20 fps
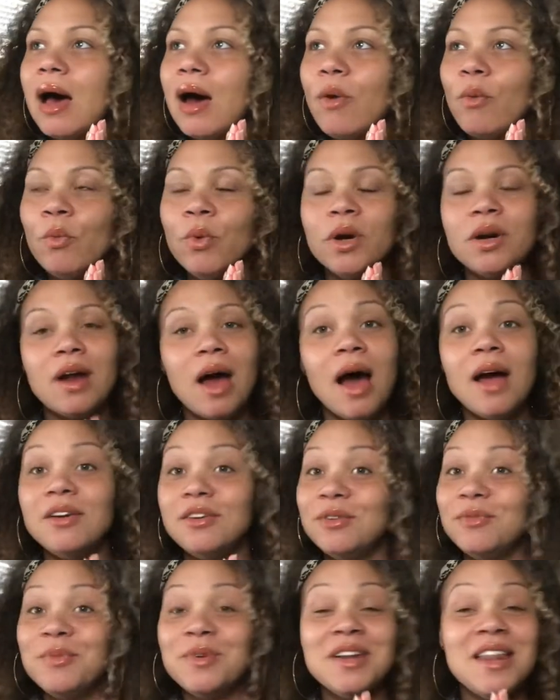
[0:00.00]
We're not
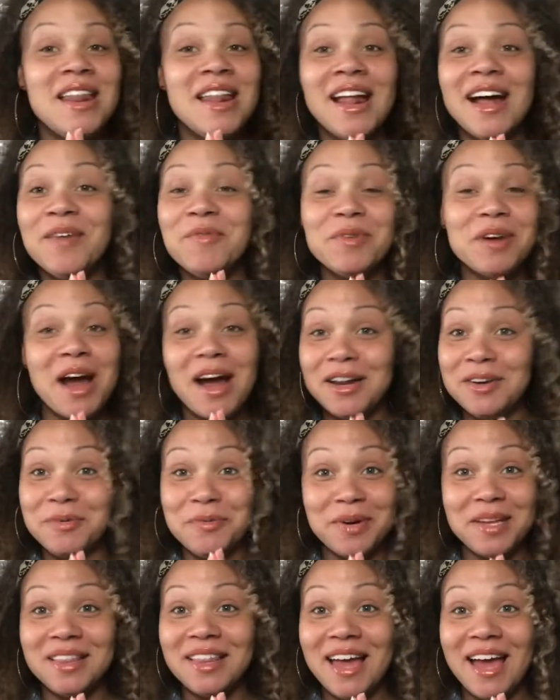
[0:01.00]

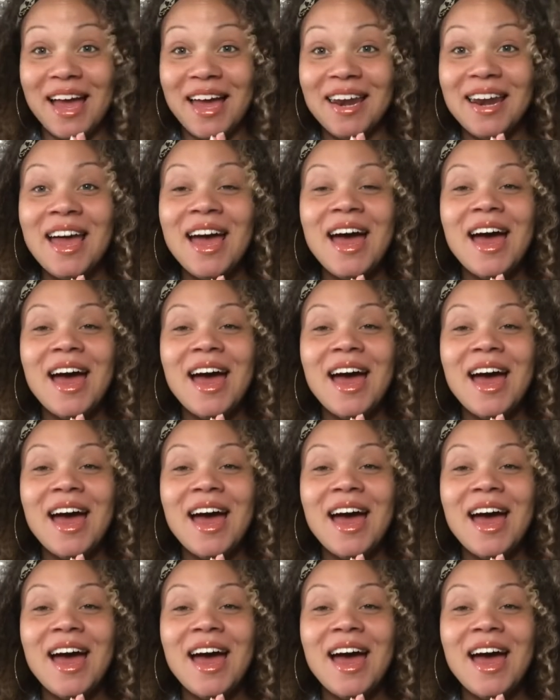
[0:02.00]
doing that.